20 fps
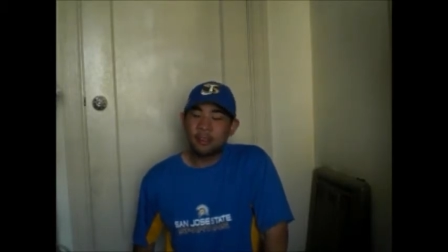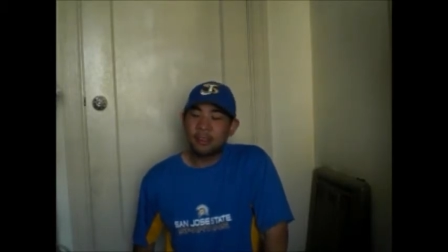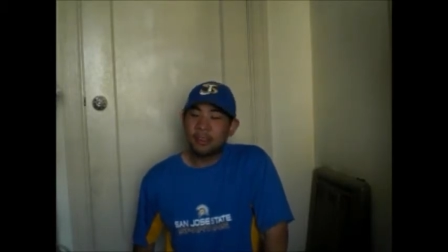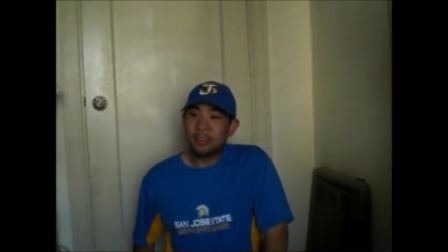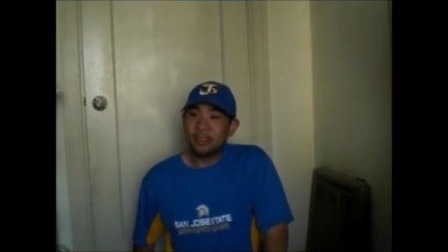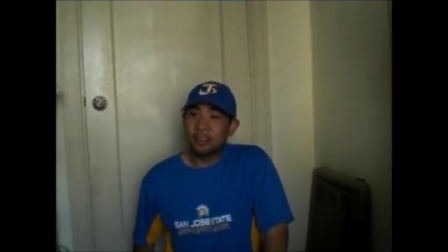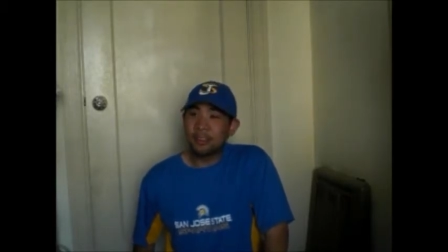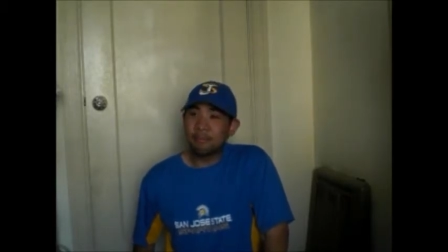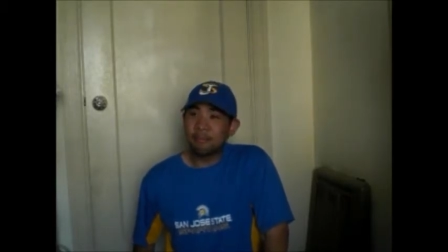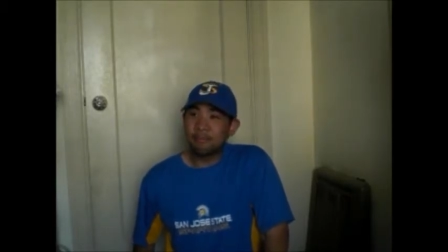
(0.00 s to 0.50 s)

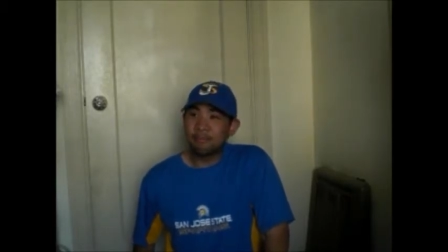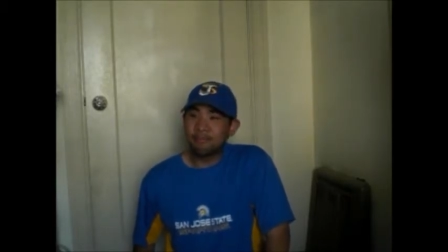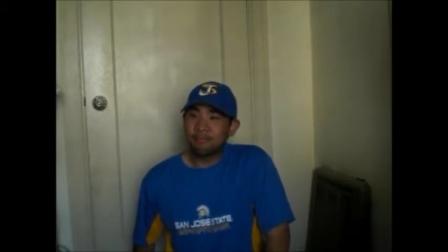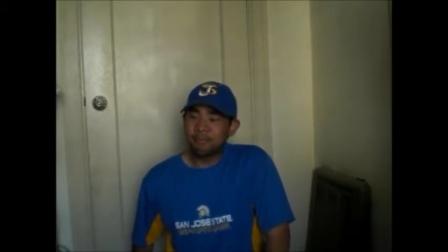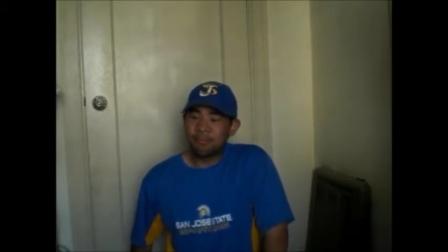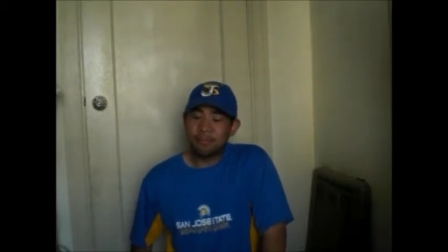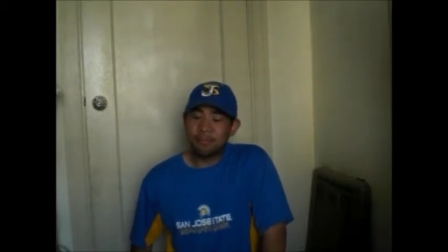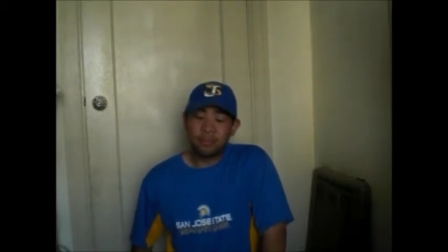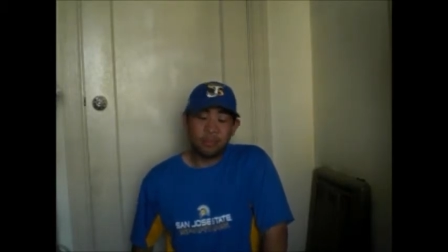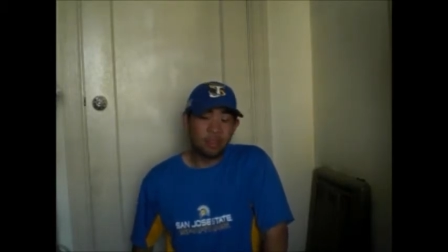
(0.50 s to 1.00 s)
and then
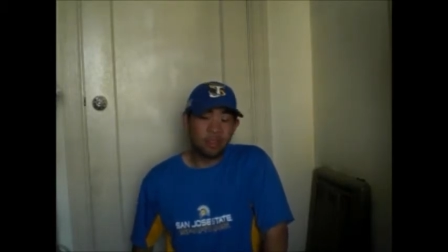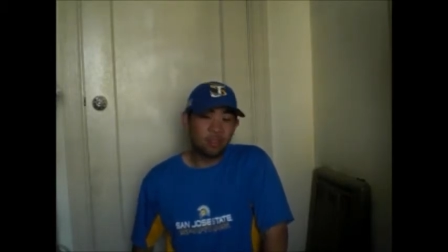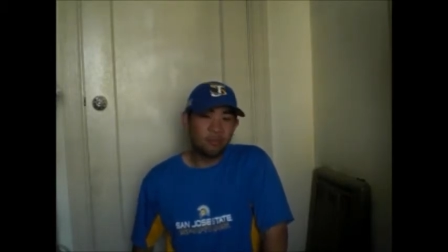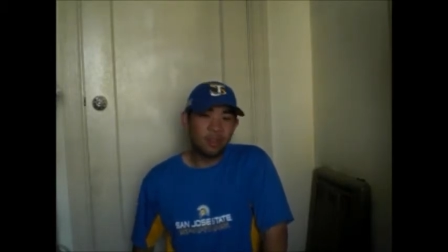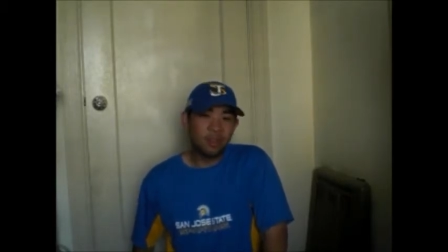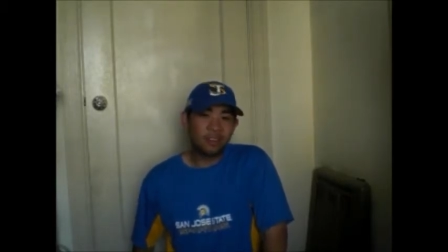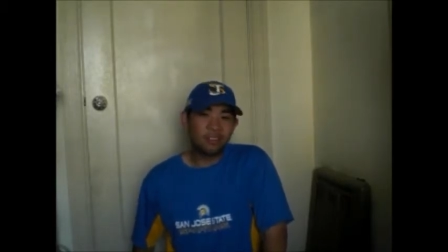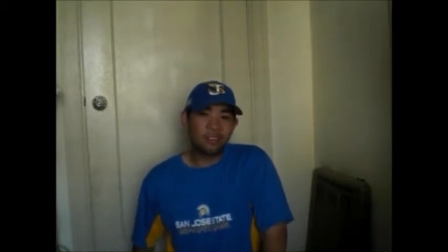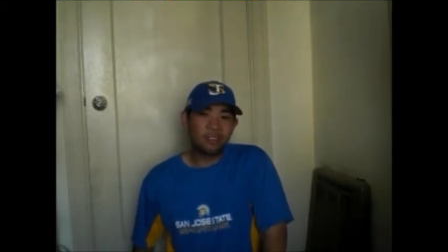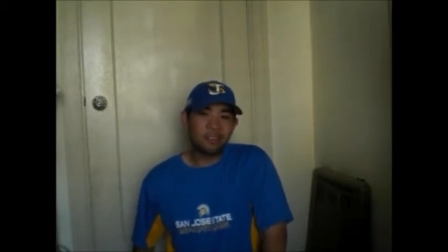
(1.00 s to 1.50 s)
New
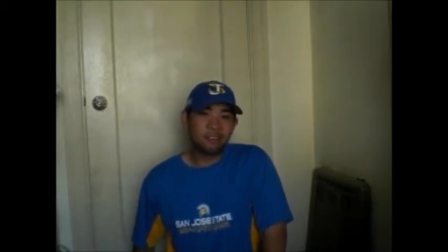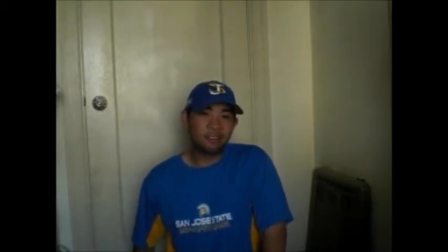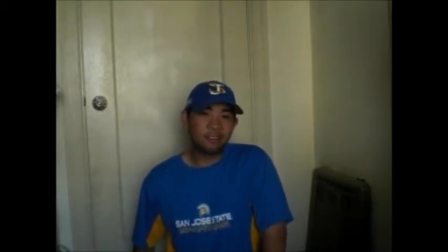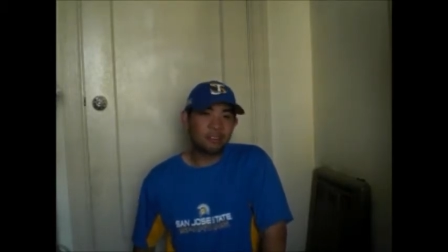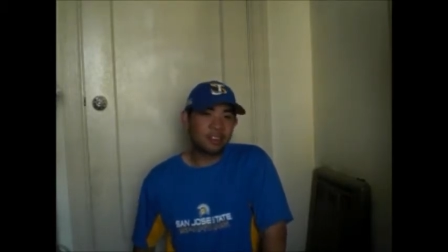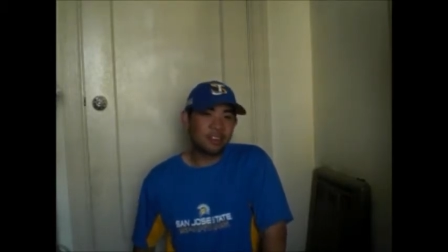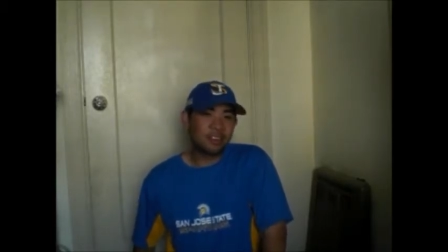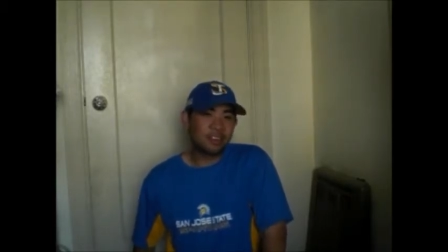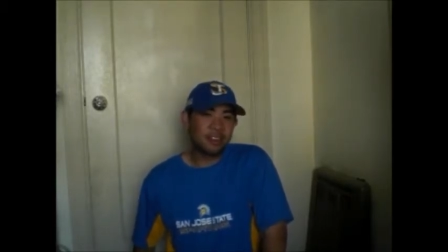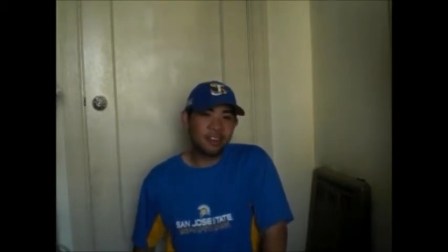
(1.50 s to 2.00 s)
Mexico
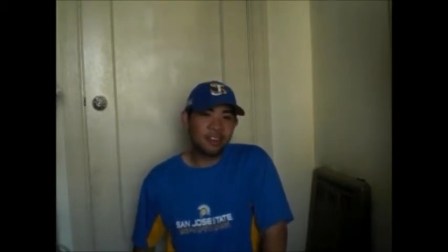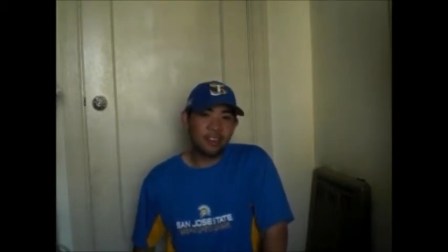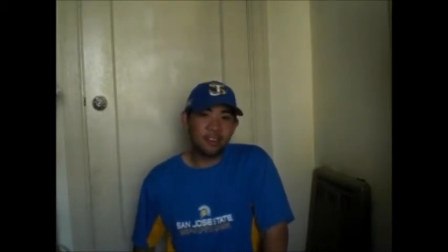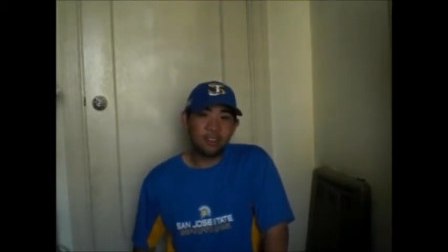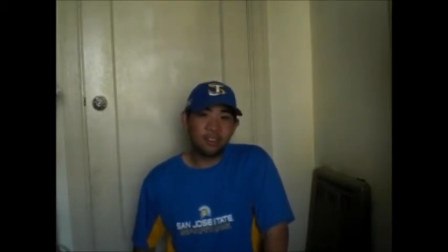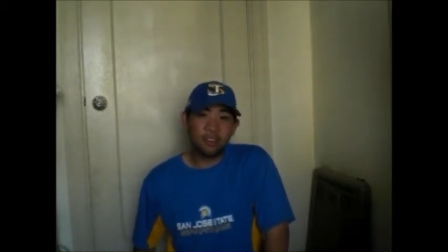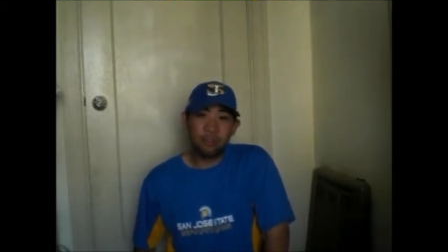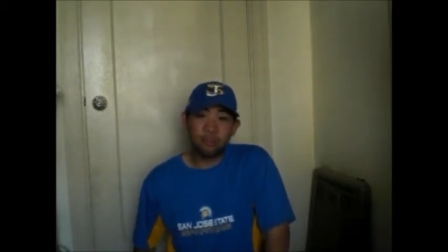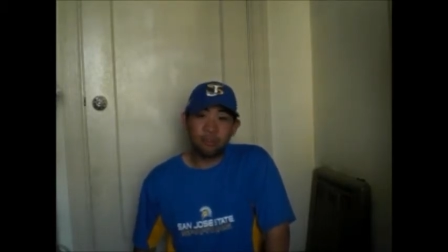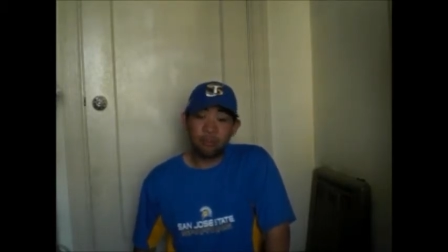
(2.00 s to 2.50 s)
State and
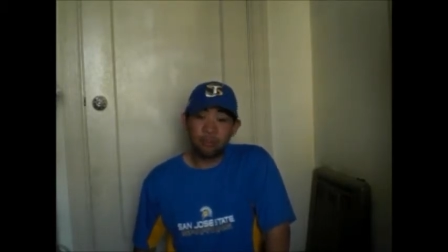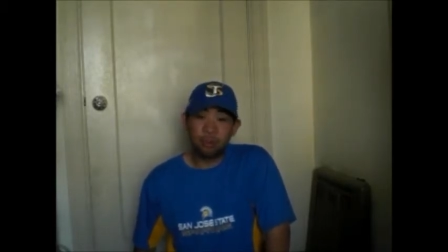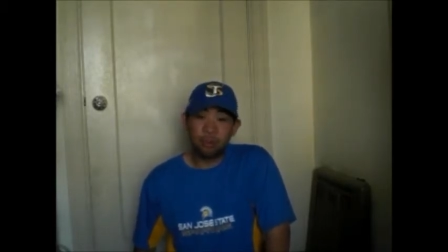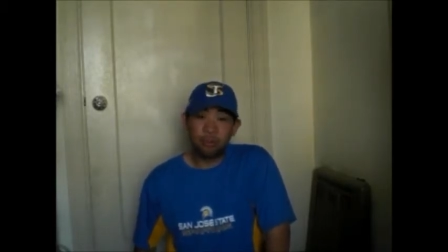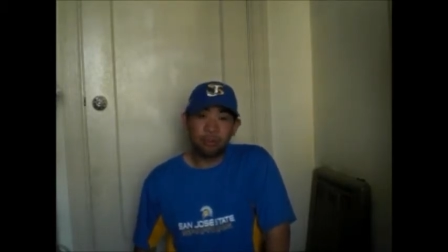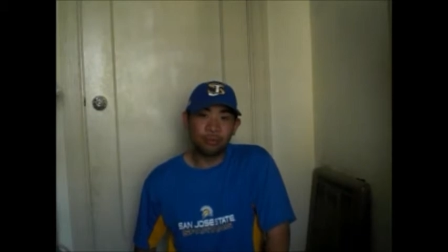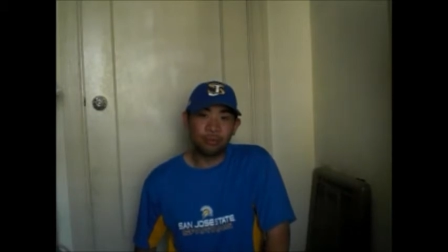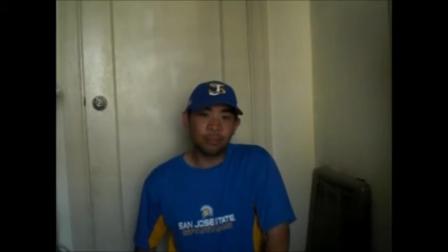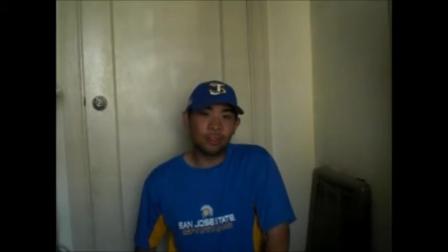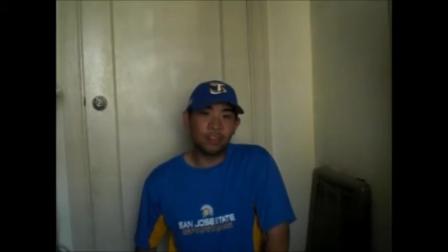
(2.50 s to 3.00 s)
Idaho. Who
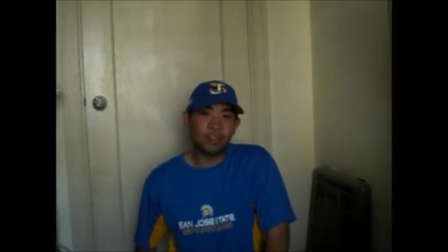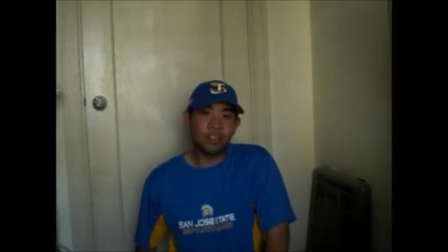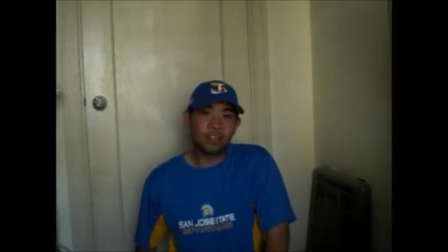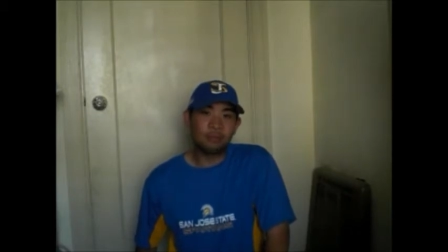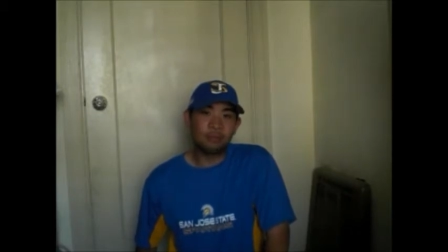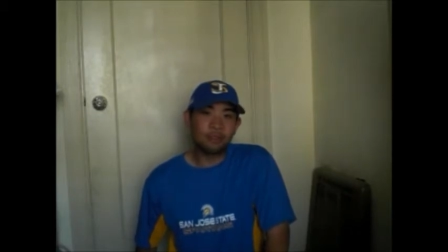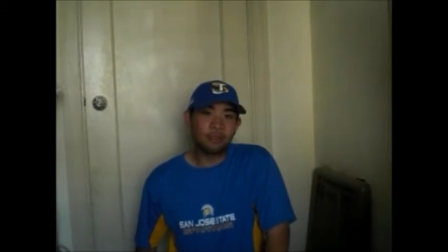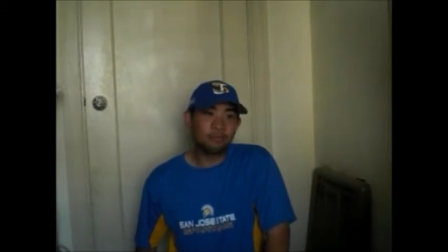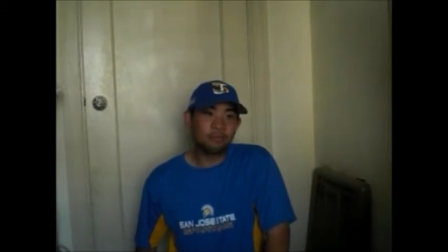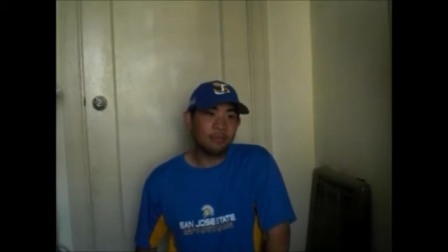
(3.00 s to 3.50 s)
knows what's going to
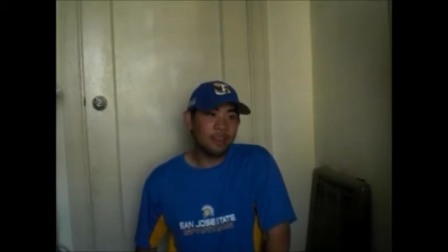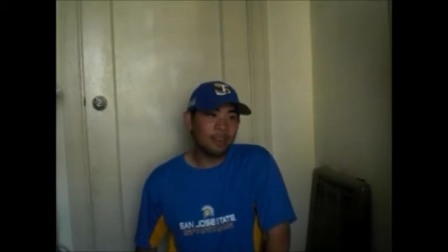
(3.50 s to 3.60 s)
happen?